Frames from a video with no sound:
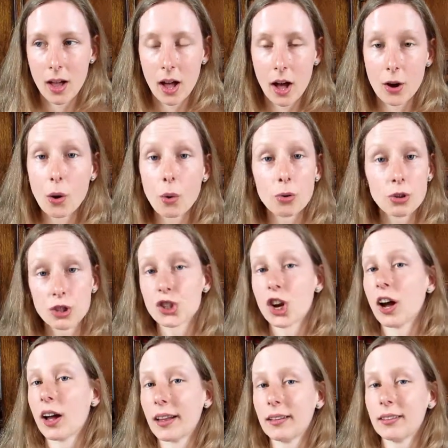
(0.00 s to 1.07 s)
an older
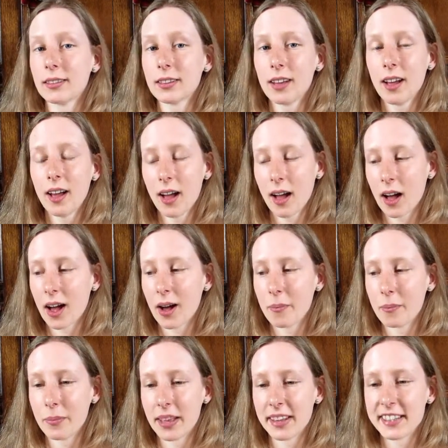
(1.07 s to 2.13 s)
child,
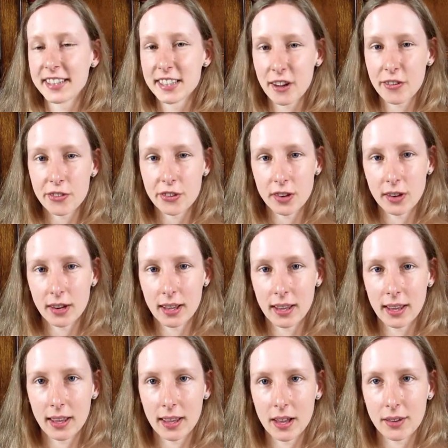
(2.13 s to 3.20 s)
it's
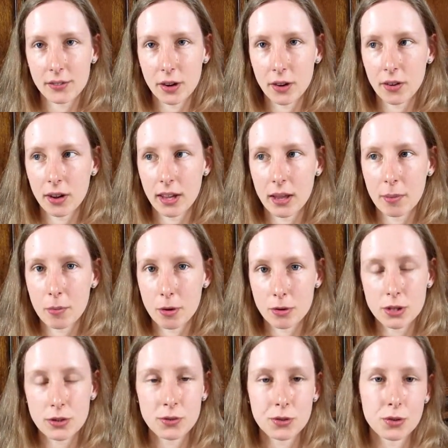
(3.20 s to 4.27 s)
definitely a very
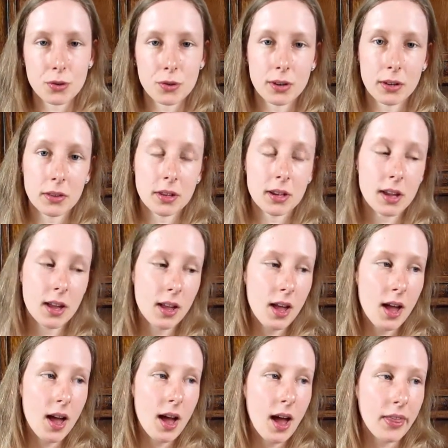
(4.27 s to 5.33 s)
emotive story that
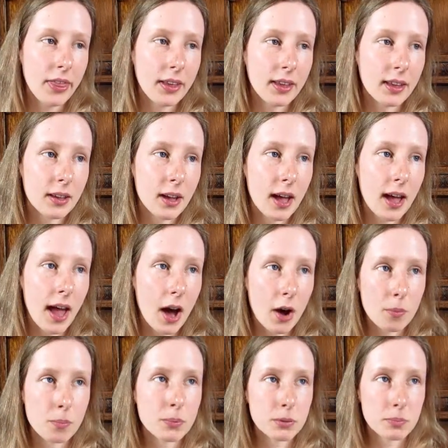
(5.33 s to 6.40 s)
I think
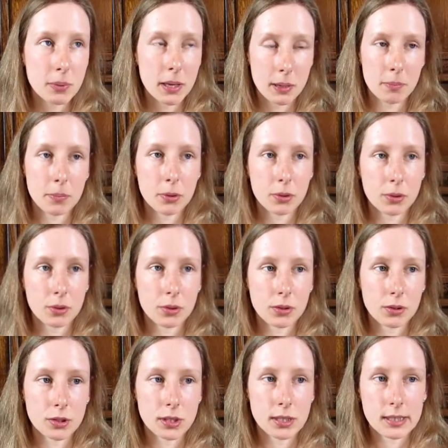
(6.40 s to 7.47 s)
helps people
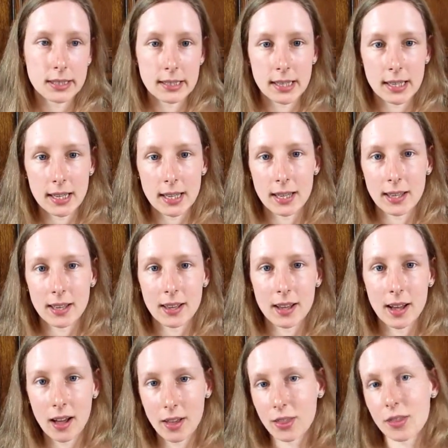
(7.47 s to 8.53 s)
to see
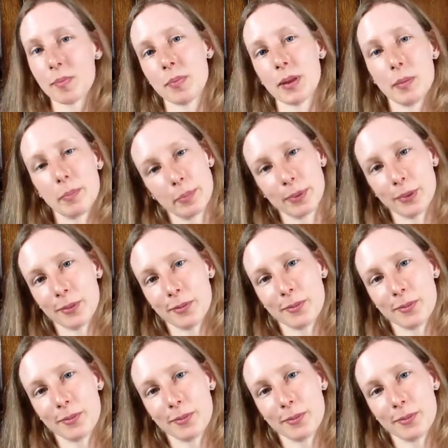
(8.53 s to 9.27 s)
other people.